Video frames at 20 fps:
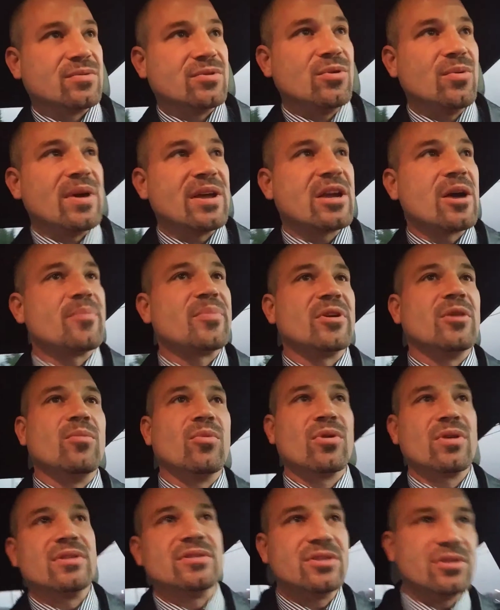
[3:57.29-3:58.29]
When you wake up in the
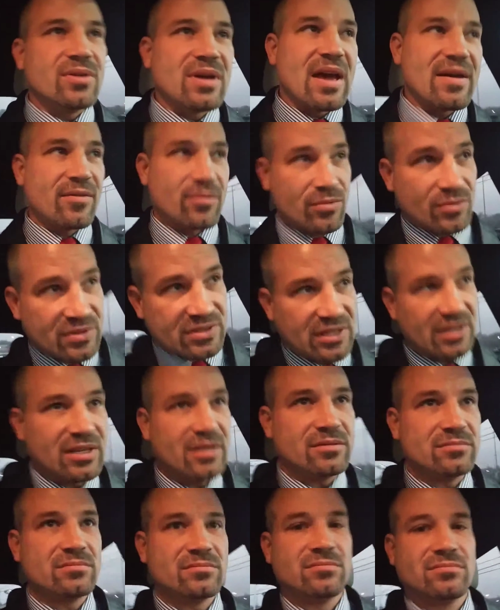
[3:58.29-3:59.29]
morning, do you have a
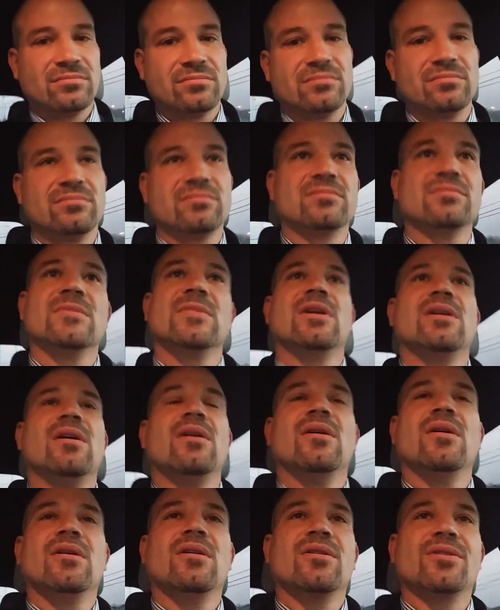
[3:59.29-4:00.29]
routine?
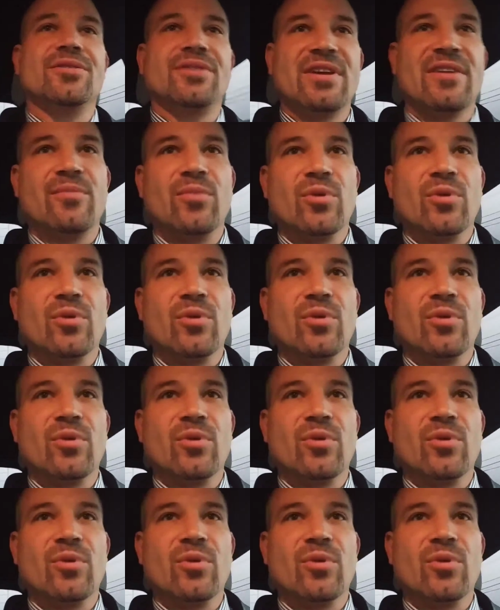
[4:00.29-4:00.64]
Or do you have